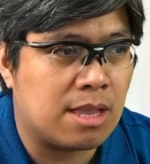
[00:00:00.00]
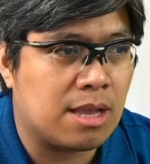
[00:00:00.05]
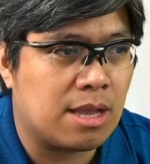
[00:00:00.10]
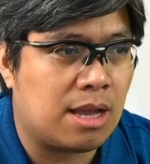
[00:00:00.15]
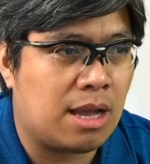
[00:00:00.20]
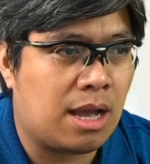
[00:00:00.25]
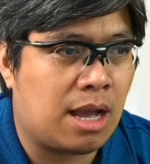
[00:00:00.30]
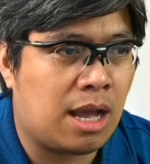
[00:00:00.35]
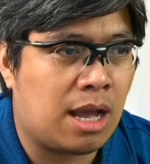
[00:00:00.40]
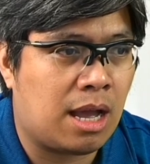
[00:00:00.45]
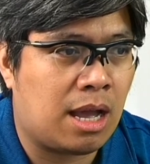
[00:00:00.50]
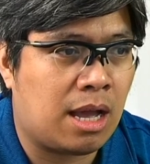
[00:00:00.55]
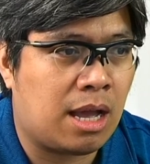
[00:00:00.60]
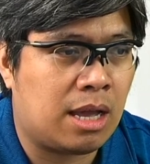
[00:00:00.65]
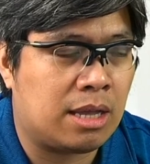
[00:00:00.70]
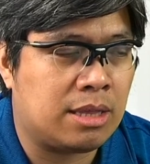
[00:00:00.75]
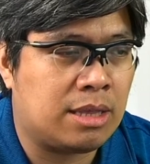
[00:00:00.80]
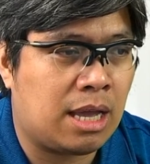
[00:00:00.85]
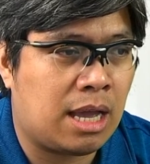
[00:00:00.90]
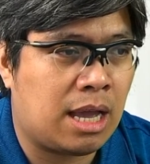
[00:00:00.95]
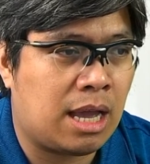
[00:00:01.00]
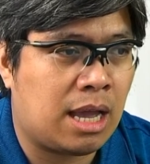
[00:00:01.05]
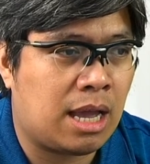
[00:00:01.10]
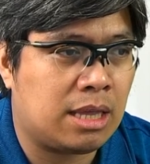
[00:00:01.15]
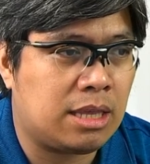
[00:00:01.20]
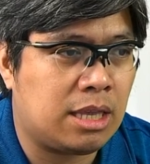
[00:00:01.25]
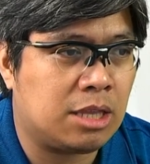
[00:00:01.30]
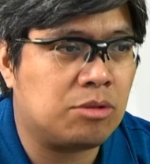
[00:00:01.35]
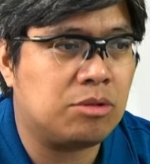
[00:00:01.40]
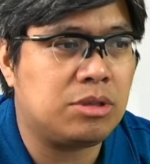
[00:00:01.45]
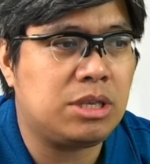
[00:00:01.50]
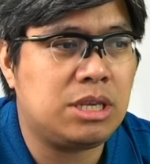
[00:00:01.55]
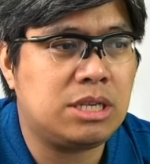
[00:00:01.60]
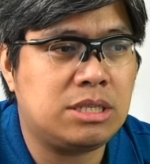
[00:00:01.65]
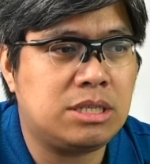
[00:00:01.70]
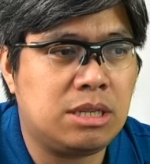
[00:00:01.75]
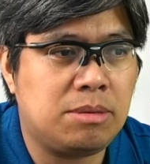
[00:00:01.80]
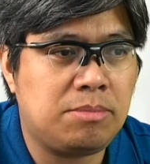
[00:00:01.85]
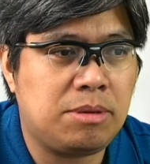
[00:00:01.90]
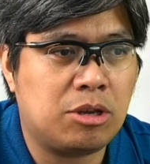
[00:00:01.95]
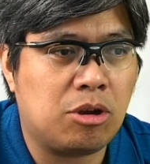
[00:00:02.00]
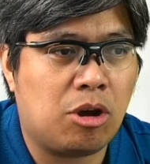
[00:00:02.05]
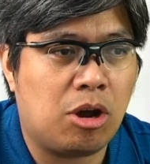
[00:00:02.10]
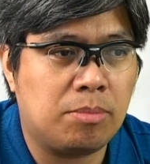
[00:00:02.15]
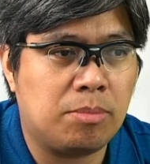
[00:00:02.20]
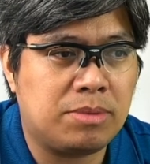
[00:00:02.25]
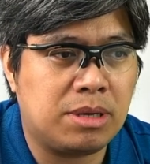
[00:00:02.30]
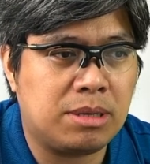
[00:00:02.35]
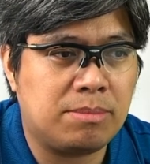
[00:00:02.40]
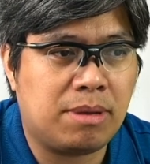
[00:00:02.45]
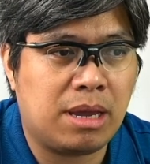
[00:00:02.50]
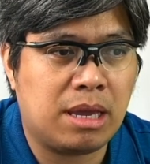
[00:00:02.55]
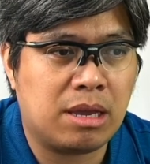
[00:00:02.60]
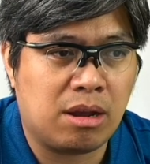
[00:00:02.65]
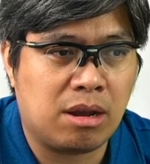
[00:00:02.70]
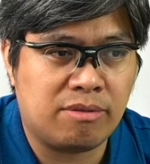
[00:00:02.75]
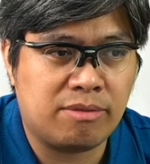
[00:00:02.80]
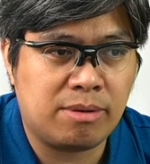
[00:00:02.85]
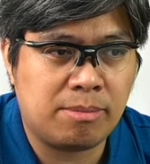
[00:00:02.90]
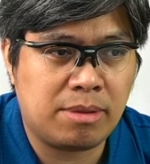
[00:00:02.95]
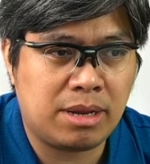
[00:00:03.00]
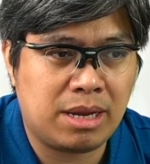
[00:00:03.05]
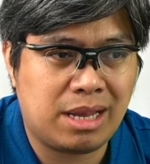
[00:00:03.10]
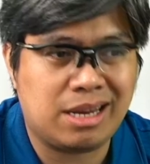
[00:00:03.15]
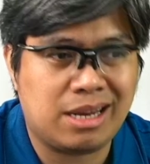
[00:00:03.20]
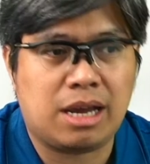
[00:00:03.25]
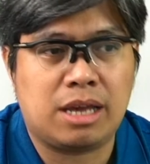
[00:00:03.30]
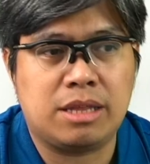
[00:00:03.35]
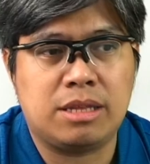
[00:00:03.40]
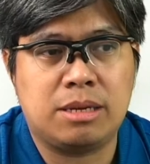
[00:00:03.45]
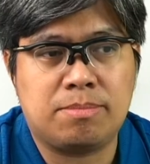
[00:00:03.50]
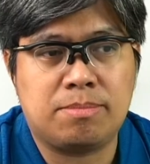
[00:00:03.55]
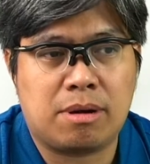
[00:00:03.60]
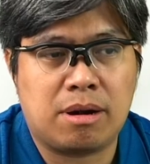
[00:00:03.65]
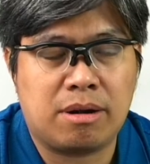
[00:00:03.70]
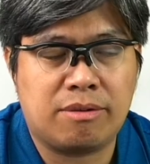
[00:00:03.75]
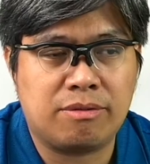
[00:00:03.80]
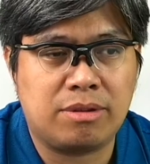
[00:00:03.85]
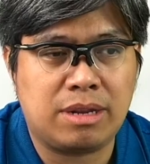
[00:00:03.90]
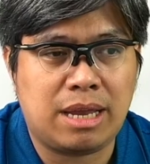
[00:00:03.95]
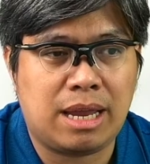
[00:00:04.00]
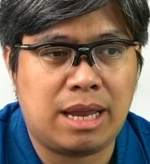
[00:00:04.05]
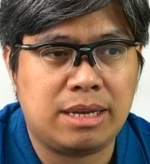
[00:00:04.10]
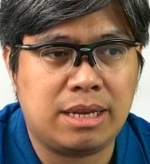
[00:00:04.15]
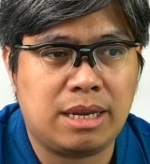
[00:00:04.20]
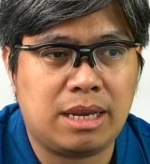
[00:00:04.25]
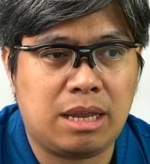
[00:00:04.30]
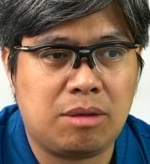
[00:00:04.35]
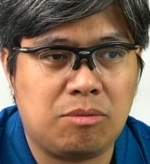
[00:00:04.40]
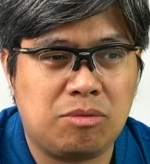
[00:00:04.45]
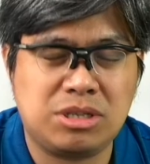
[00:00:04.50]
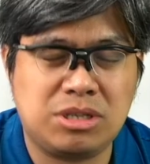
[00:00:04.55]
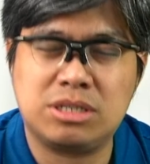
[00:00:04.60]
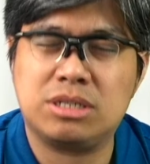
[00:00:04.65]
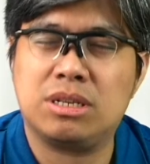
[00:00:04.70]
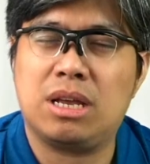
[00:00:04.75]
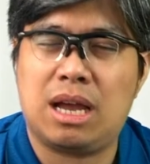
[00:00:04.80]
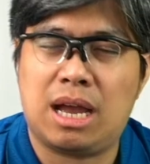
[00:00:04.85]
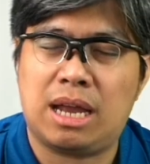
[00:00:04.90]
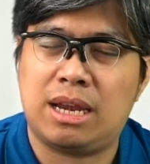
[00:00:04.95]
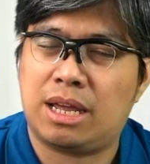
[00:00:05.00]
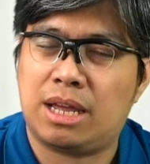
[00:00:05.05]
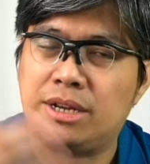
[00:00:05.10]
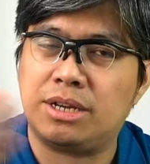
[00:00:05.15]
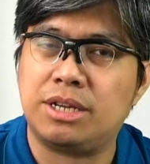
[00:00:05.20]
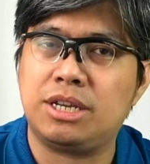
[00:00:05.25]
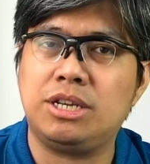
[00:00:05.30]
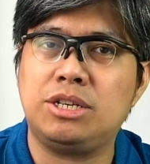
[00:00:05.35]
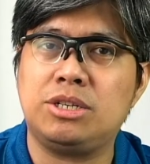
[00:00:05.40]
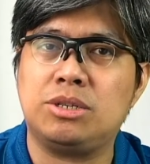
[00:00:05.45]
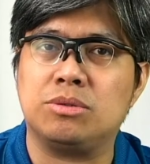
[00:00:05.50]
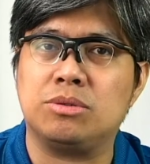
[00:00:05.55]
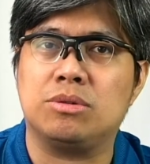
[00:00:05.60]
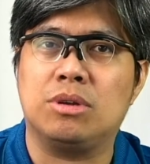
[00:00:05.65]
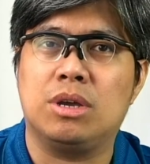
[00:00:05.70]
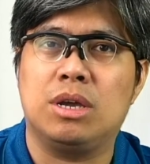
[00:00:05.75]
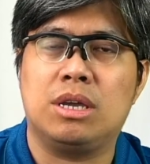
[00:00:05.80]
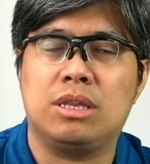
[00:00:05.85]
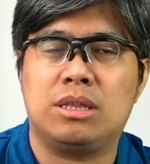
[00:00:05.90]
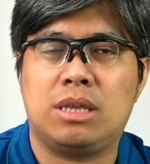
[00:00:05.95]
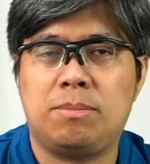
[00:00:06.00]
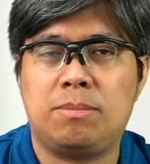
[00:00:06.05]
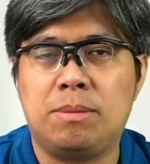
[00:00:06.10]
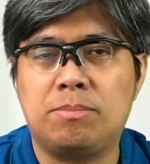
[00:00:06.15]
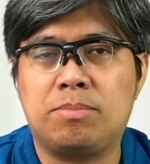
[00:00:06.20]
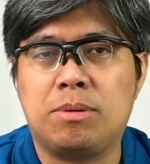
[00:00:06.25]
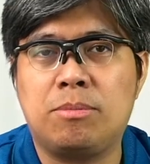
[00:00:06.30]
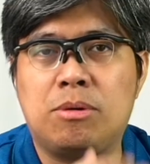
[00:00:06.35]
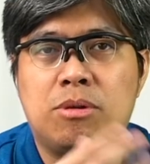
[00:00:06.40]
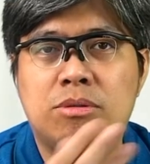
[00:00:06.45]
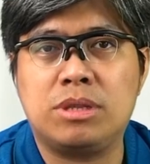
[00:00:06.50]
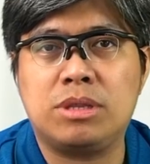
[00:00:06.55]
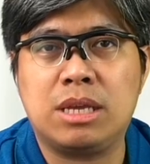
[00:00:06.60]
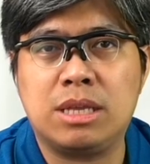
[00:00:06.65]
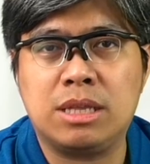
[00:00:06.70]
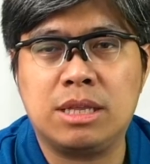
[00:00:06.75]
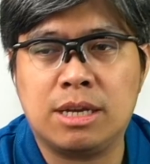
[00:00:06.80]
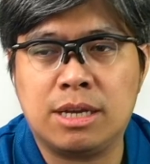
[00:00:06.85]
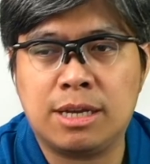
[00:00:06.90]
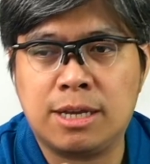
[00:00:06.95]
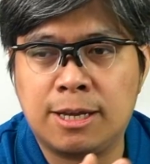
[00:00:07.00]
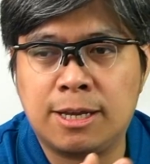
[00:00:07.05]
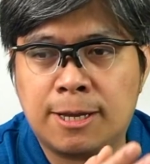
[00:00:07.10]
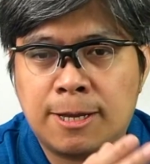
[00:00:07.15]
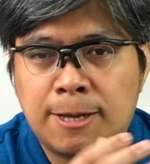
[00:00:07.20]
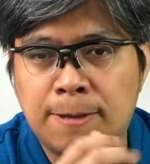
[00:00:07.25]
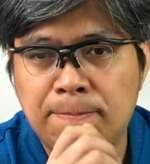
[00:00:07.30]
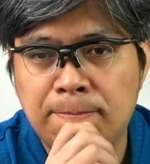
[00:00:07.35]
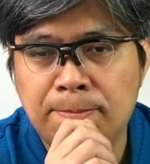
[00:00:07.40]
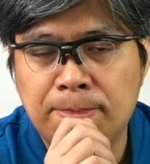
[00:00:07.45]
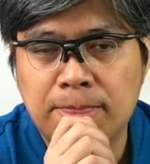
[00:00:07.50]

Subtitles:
that it could easily be co-opted by government and other powerful entity, which is another issue. They've been promoting the